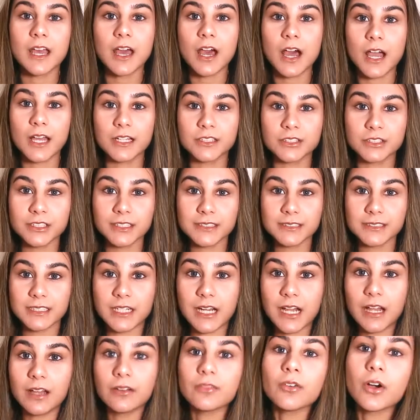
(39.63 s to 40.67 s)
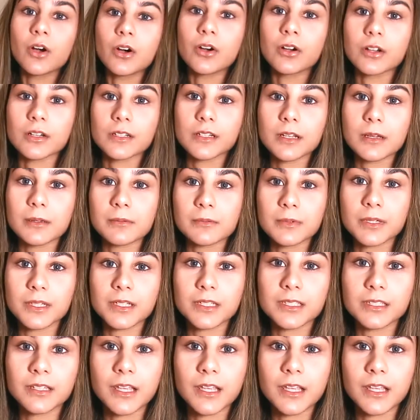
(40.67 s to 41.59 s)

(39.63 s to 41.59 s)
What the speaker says: I just have on, I'm going to